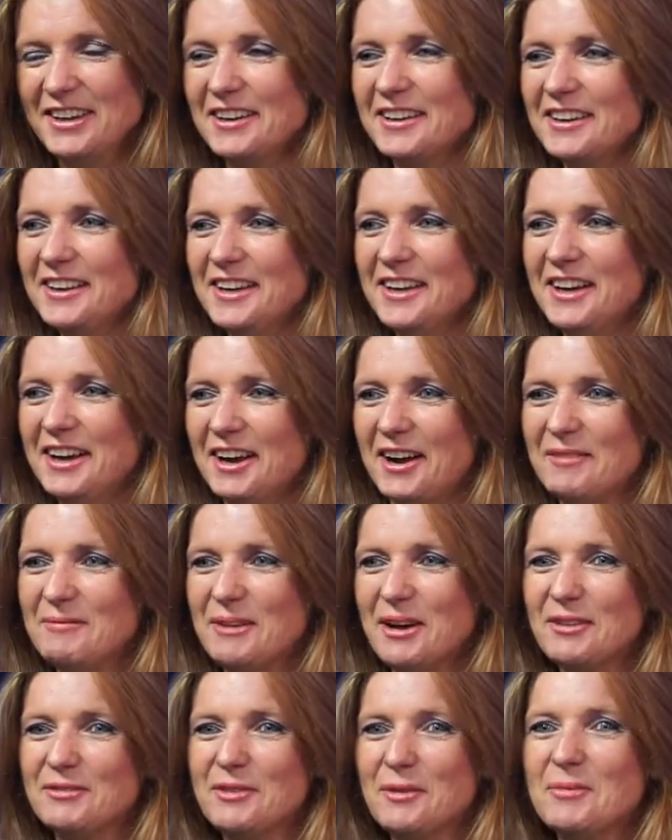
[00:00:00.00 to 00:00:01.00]
Yeah,
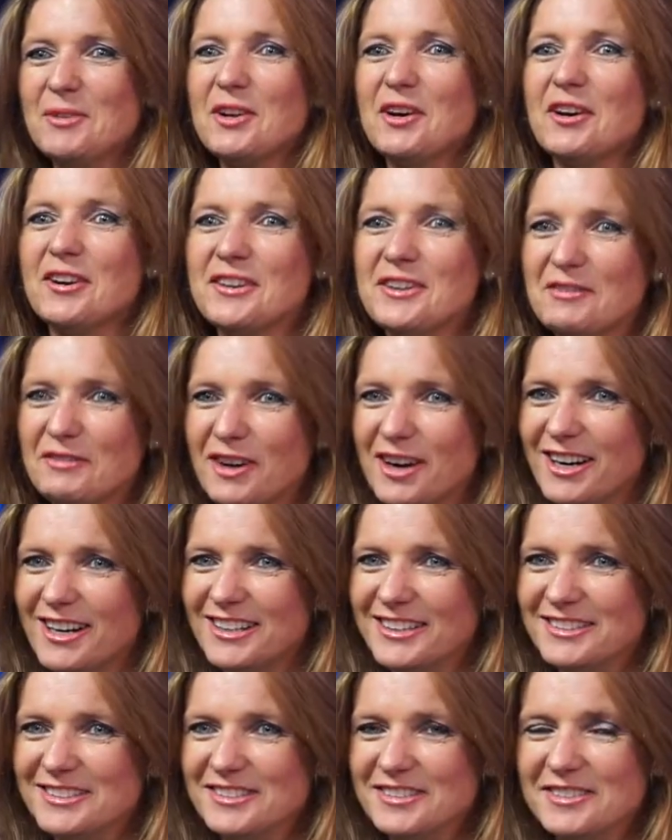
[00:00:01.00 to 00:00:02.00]
I'm not from the Garden of
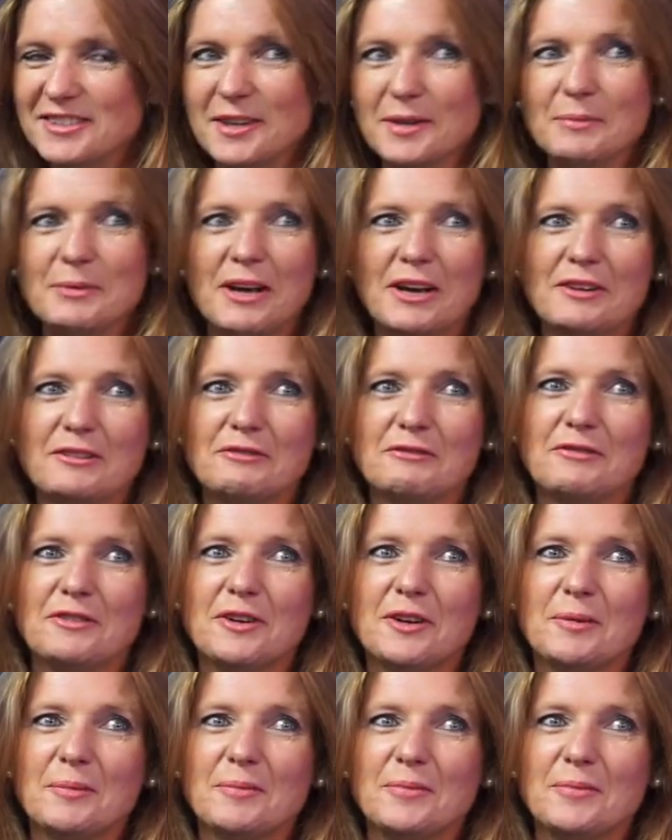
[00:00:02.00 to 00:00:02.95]
Ireland. I'm not